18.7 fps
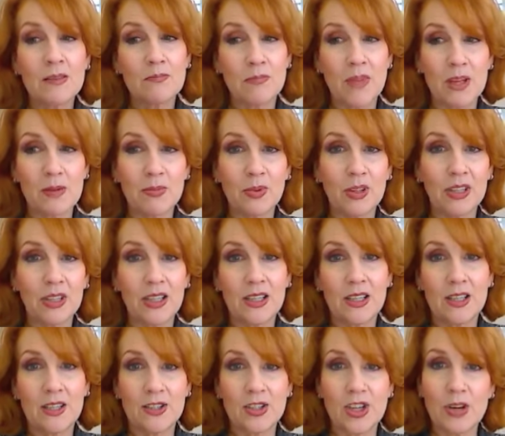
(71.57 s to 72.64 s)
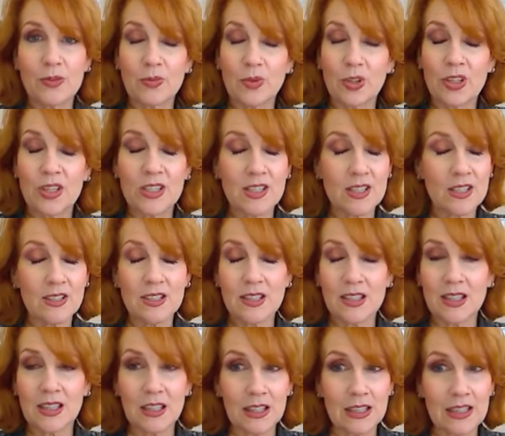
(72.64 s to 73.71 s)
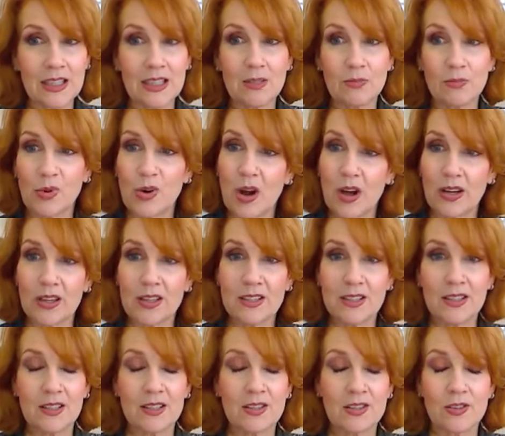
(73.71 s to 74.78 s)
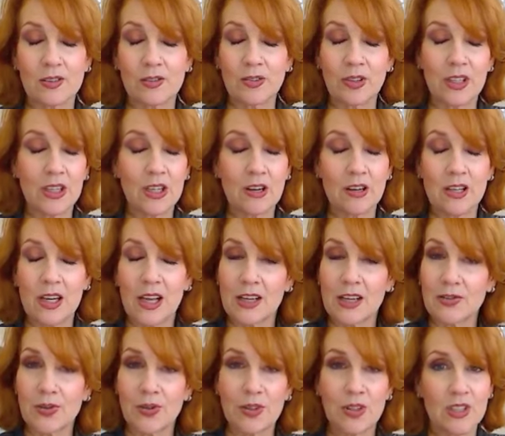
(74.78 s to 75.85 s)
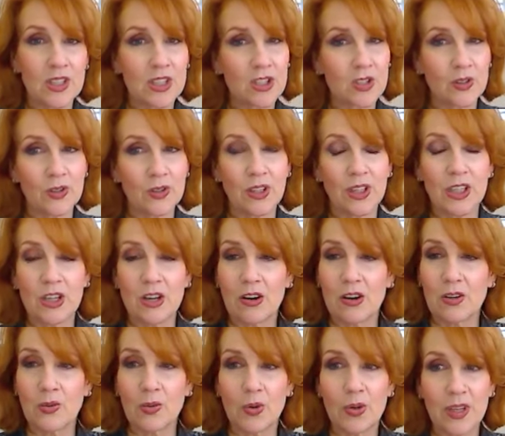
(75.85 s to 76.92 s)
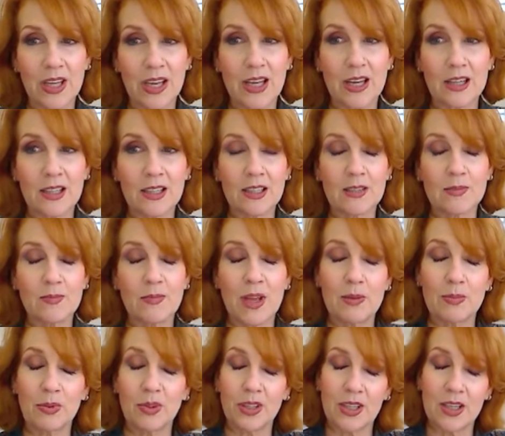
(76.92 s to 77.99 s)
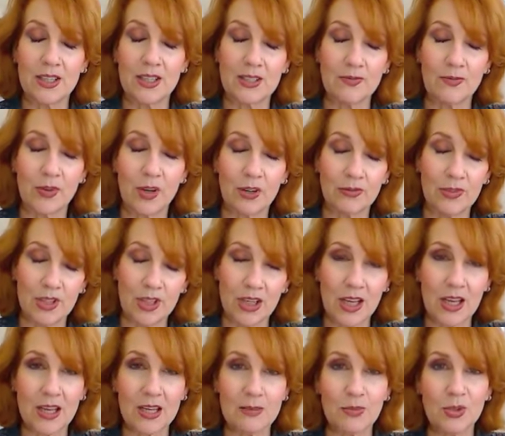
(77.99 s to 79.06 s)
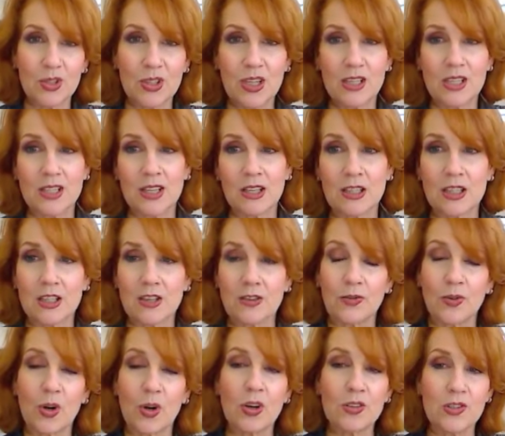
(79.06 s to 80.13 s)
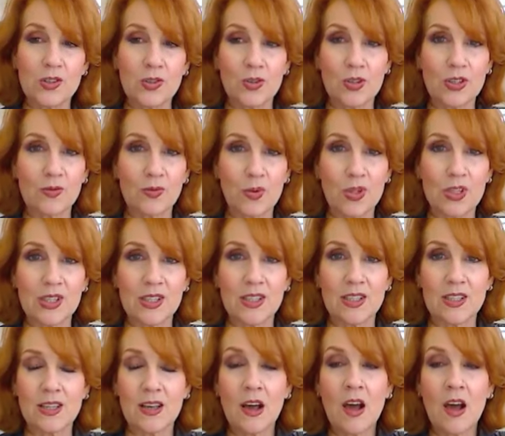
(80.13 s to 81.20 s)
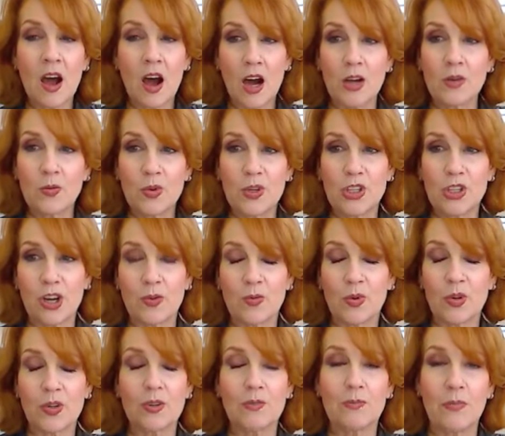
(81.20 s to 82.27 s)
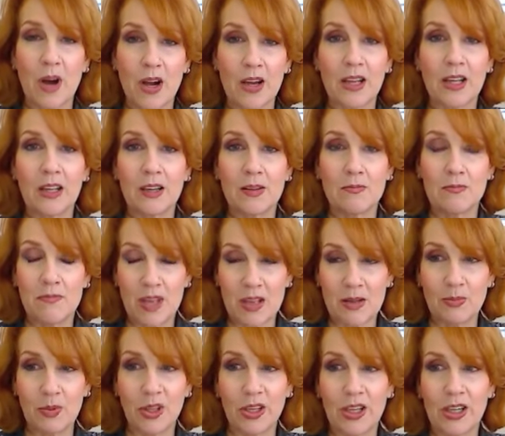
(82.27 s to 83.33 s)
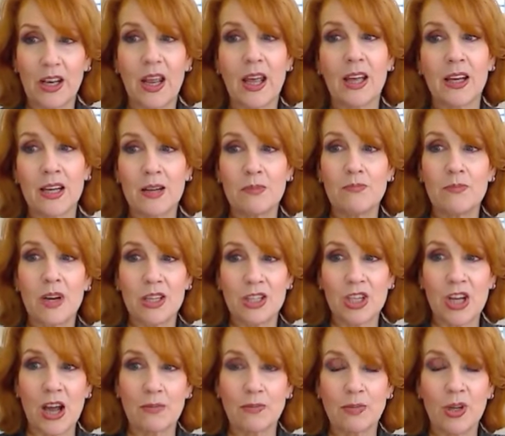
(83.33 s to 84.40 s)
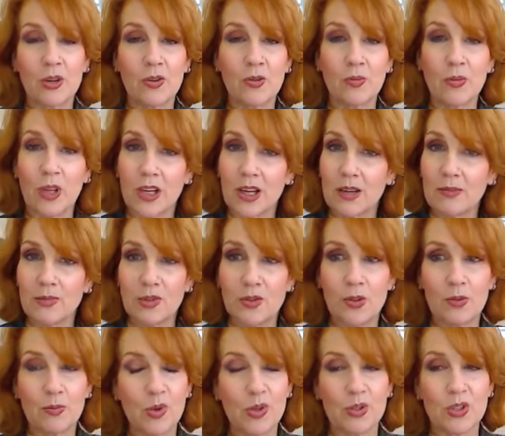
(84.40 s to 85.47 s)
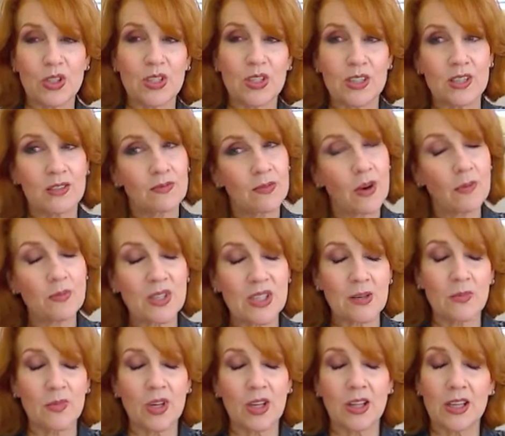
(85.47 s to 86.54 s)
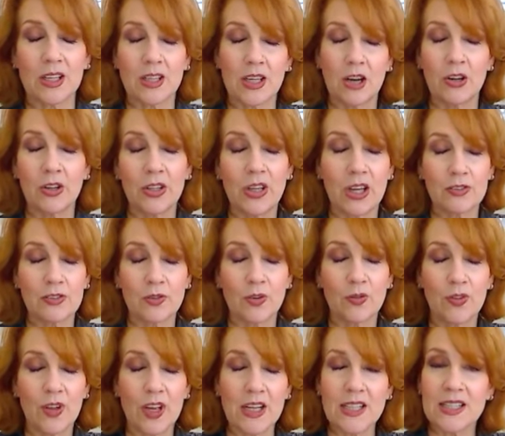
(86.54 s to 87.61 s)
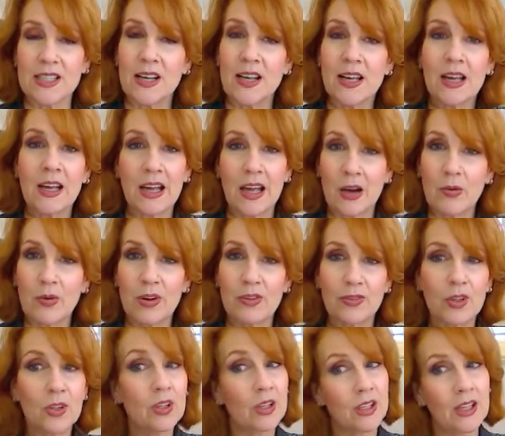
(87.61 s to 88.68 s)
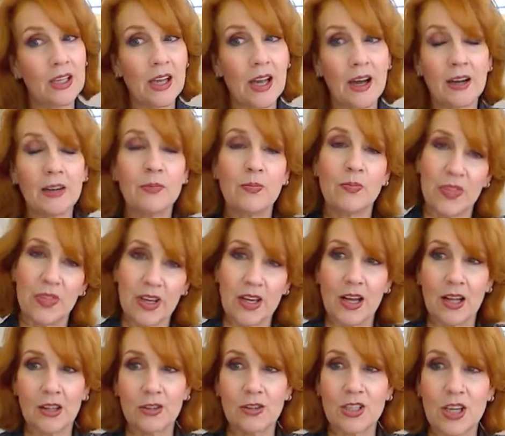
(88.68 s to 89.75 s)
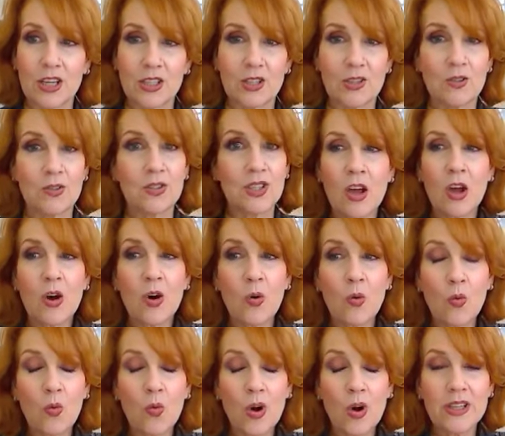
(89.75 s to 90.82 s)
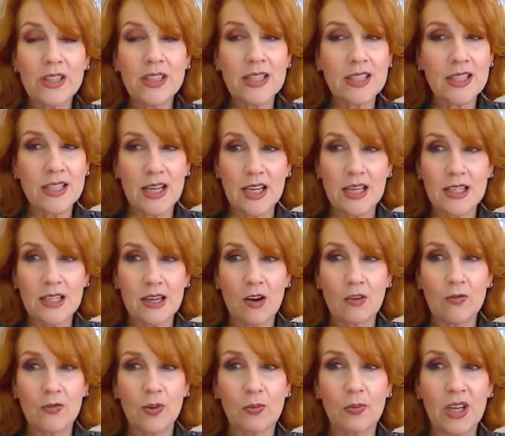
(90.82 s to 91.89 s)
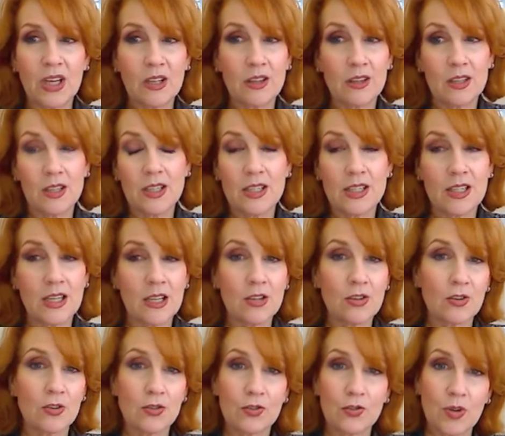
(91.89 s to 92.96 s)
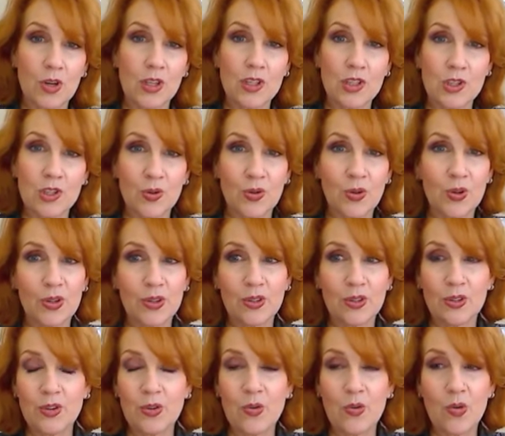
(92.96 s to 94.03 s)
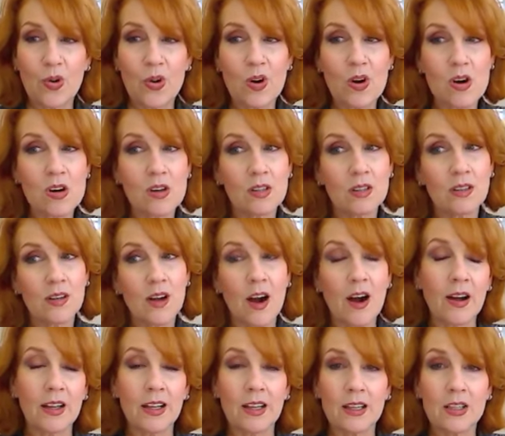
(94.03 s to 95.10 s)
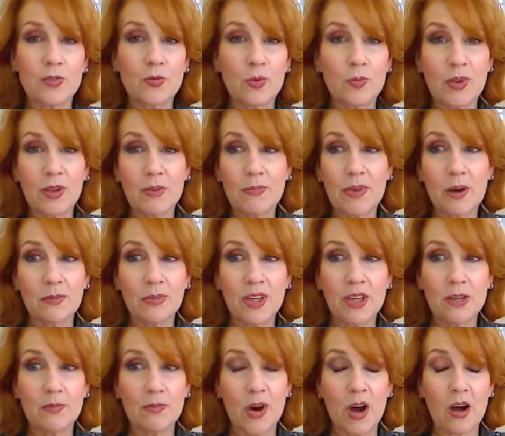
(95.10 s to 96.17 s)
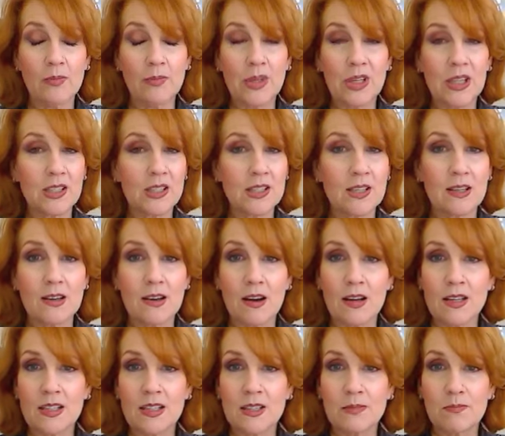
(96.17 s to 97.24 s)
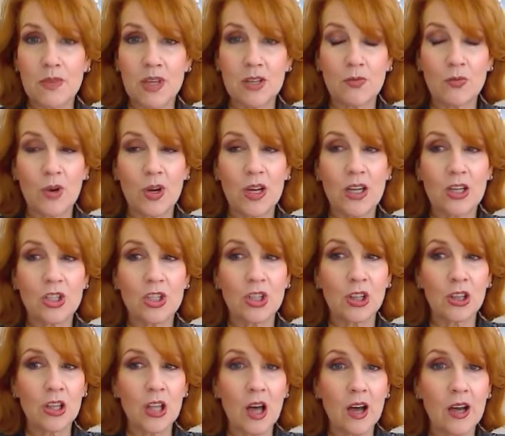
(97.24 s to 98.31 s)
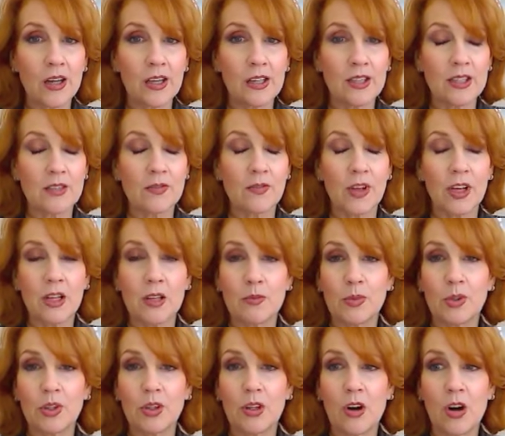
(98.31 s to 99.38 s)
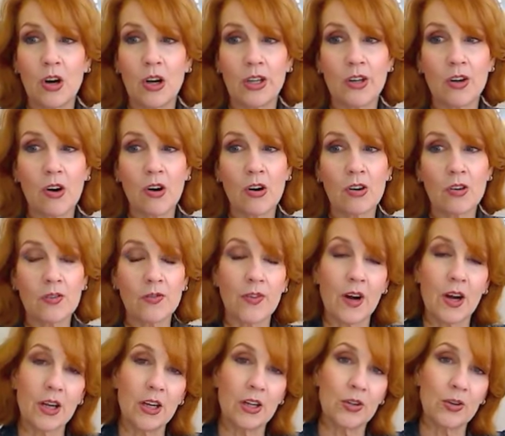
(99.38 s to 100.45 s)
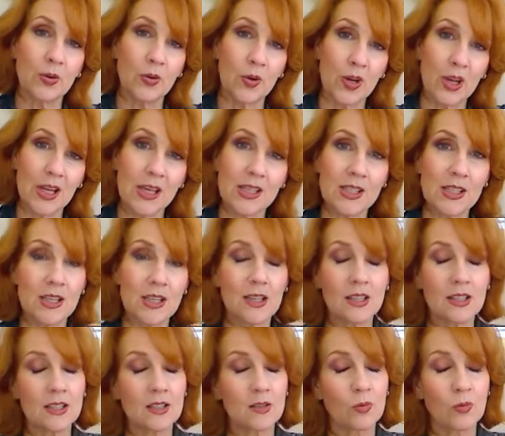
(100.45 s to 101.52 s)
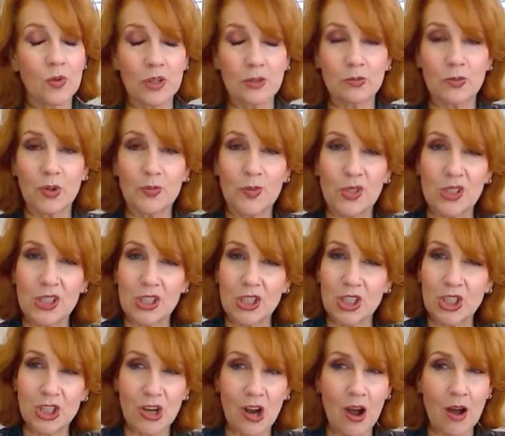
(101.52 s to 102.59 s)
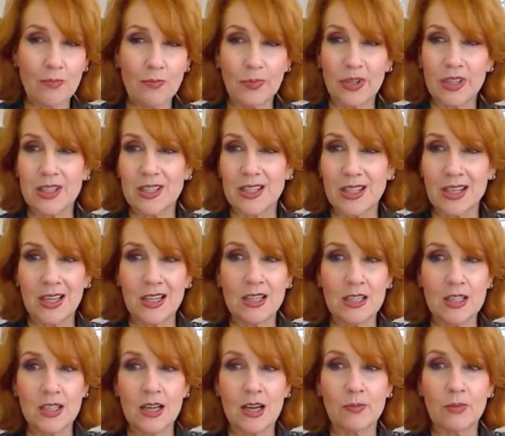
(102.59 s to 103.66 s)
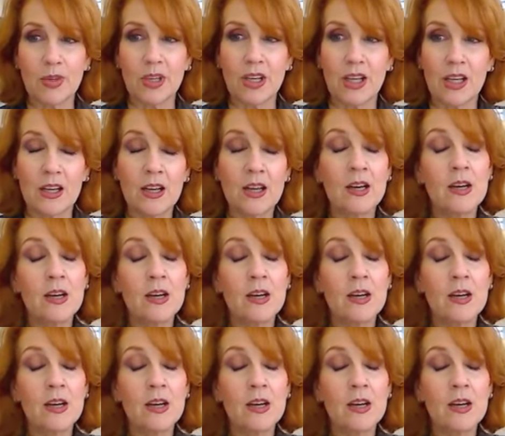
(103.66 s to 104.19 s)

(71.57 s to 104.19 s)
Maybelline in general isn't clean product. It's certainly not natural. It's certainly not organic. Maybelline is involved in animal testing. So for all sorts of reasons, I wish I weren't buying Maybelline, and I'm much happier when I'm doing purchases from something like the All Natural Face. However, yeah, the color tattoos. One standout for me that is neither drugstore nor high-end would be Pumpkin and Poppy. It's a nice mid-range line. It's available on Artfire or Etsy. It's a one-woman shop. It's an indie company.